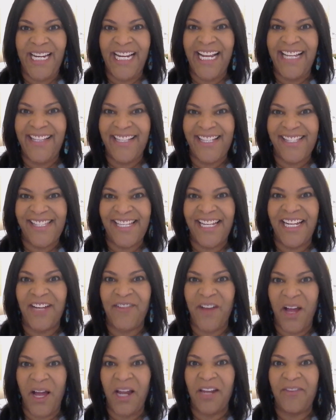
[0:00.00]
in the city of
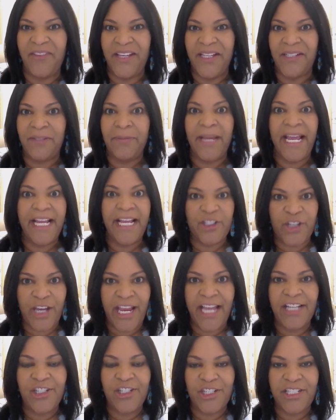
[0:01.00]
Colleyville.
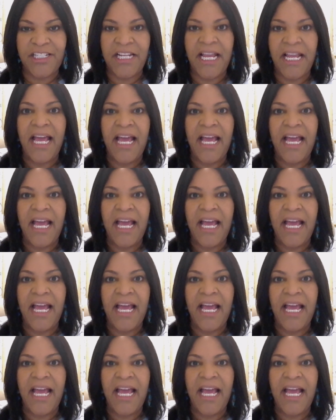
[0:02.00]
Education?